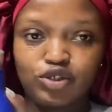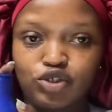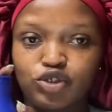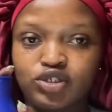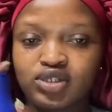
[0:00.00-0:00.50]

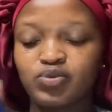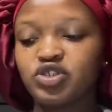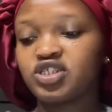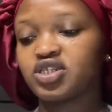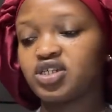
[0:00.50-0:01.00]
lotion,
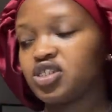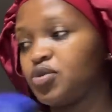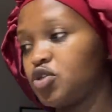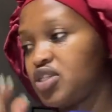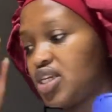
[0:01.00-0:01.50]
which is crazy
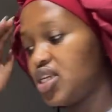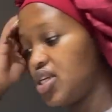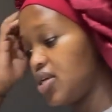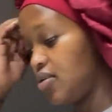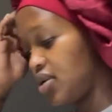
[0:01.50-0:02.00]
because I
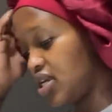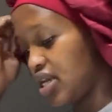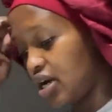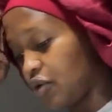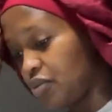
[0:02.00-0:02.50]
did
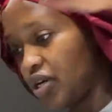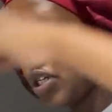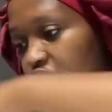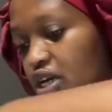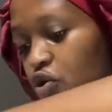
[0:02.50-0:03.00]
Nini Angu
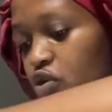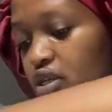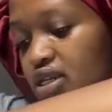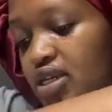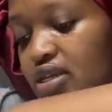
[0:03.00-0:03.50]
Meisha.
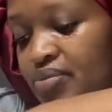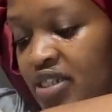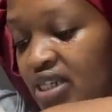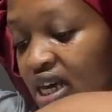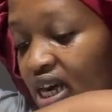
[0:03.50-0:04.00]

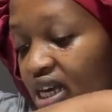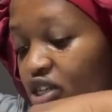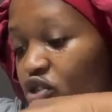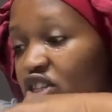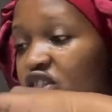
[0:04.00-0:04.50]

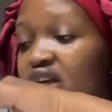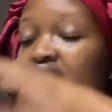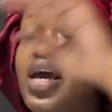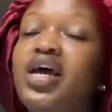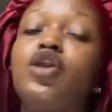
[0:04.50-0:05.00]
Ni Taji
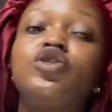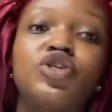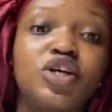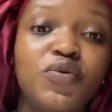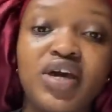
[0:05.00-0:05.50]

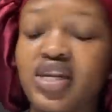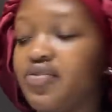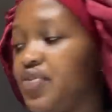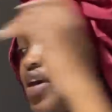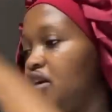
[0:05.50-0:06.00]
lotion yung ya
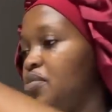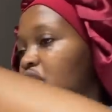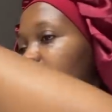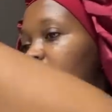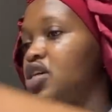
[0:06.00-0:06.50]
Nivea in
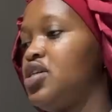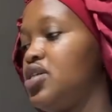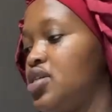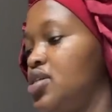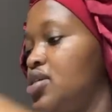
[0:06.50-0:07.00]
Meisha.
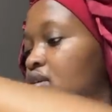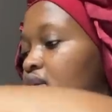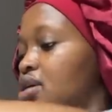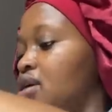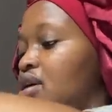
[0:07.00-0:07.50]

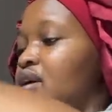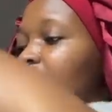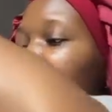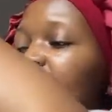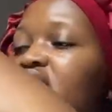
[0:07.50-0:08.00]

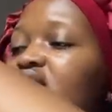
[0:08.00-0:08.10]
Then